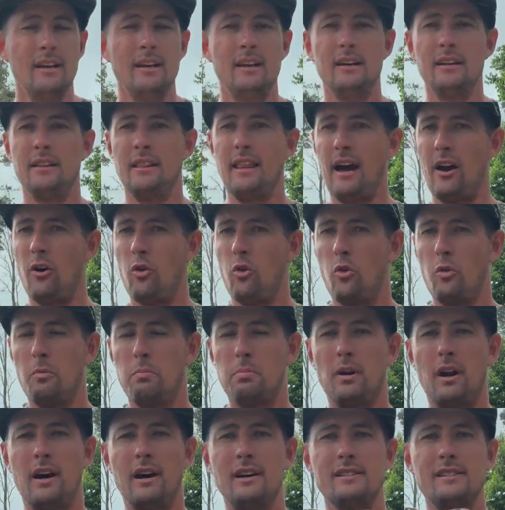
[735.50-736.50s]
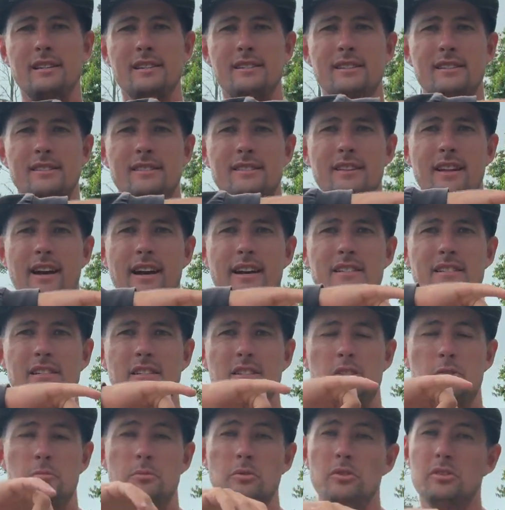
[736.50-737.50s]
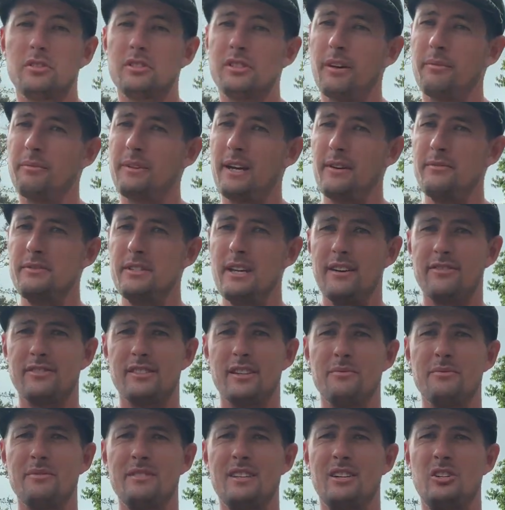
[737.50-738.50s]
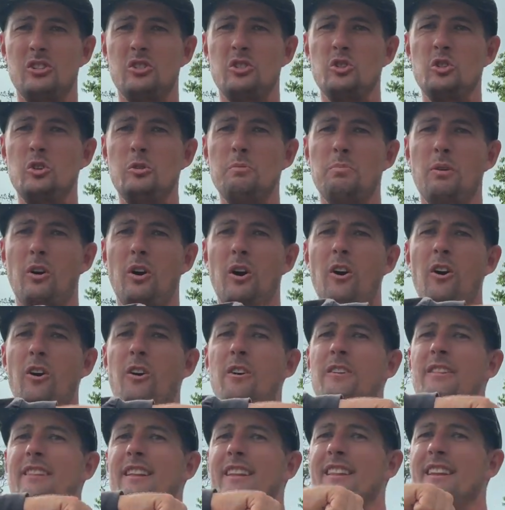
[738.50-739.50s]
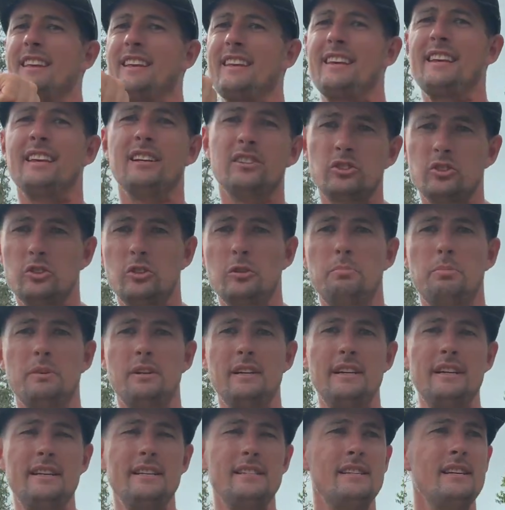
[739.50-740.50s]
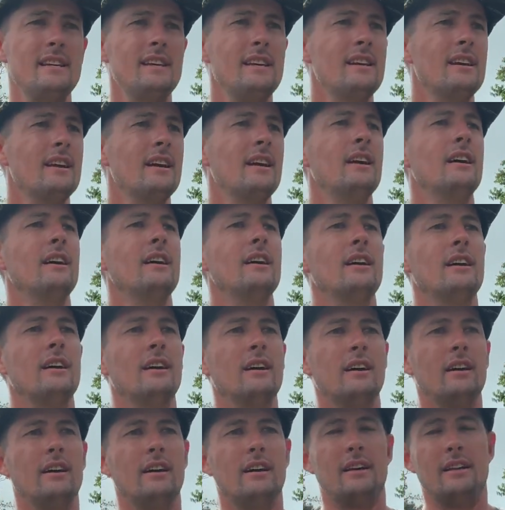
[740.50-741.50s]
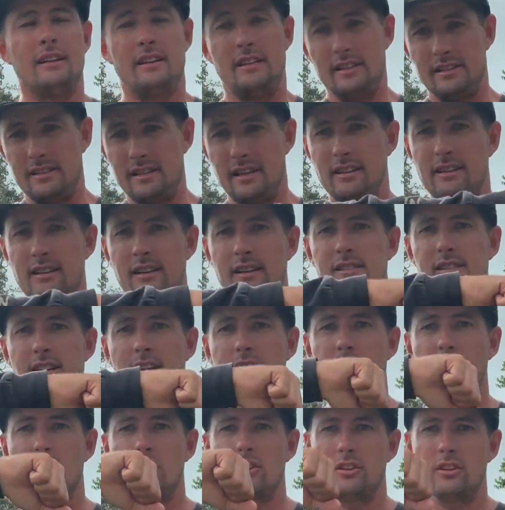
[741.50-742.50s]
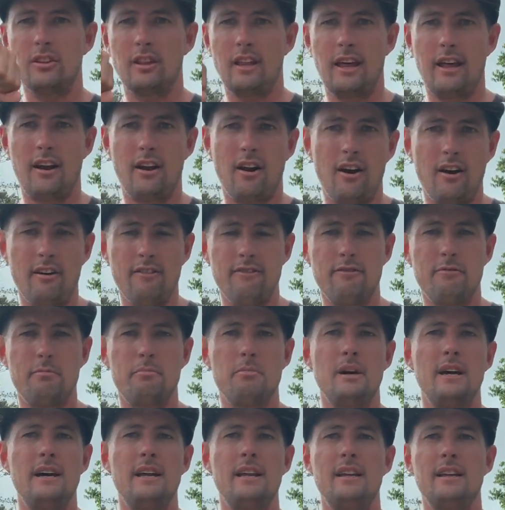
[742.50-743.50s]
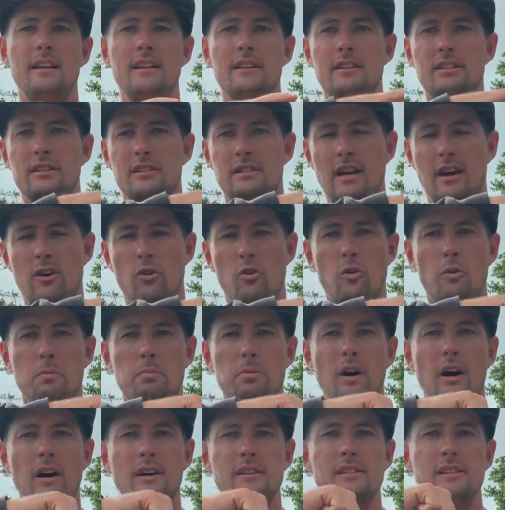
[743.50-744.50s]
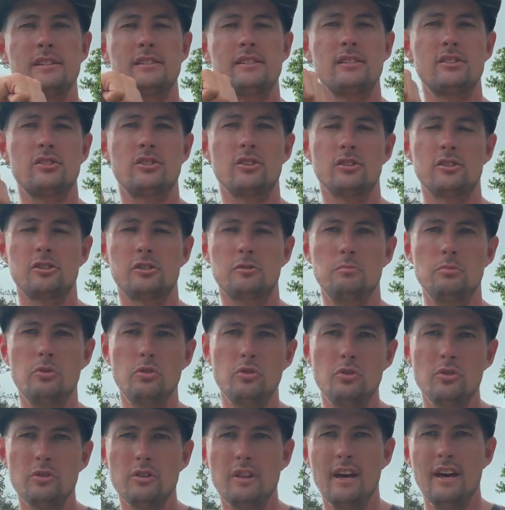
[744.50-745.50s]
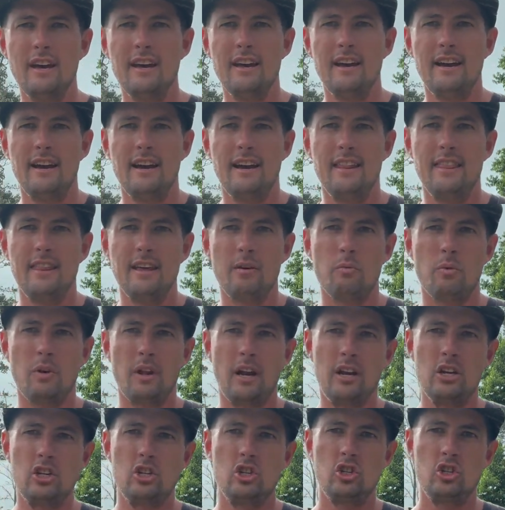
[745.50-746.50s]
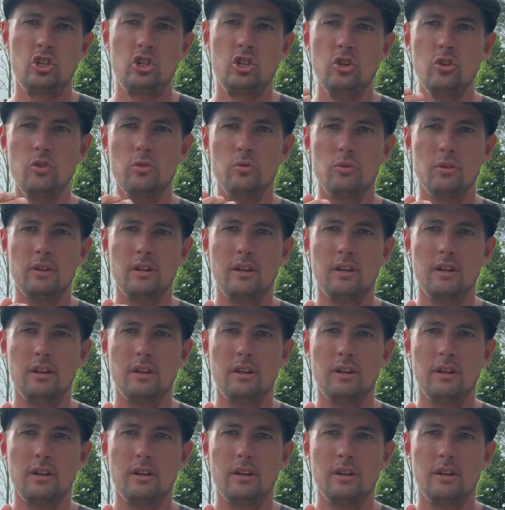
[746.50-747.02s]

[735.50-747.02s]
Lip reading: that whole process is nice and smooth. Sometimes you have something that are super hard and then they get super easy. This thing does have a good let off, but just that whole process is so smooth. And then when I shoot,